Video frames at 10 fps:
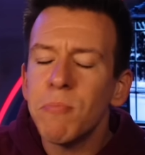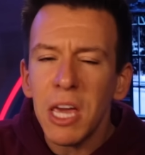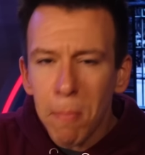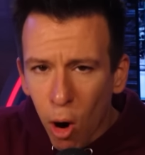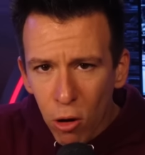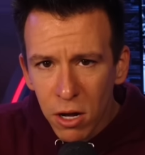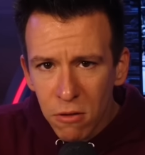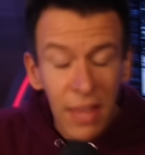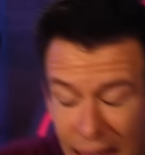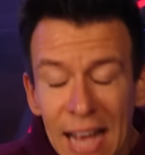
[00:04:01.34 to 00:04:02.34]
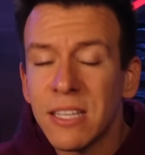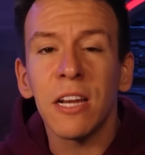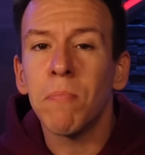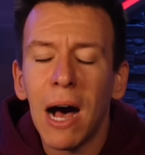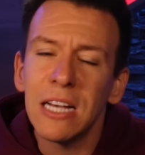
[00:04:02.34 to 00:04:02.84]
to be a part of, they
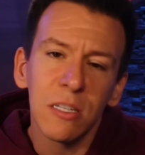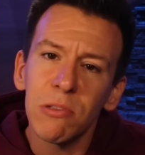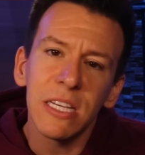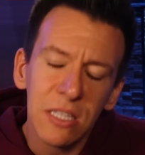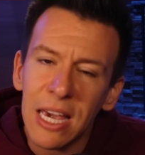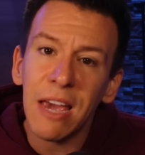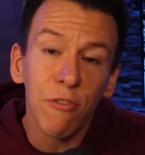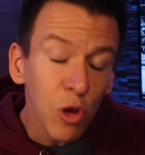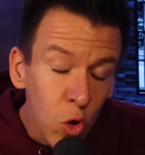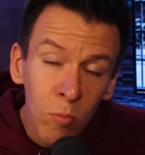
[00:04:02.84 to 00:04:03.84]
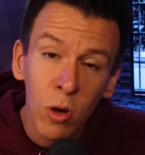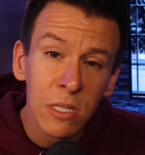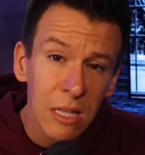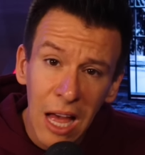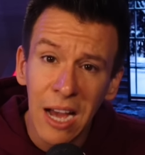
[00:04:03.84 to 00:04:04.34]
acted and possibly saved
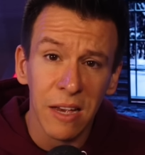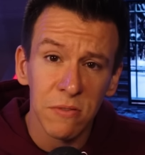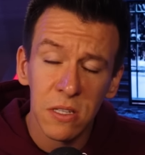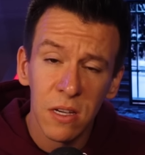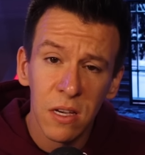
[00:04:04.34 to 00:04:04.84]
numerous lives.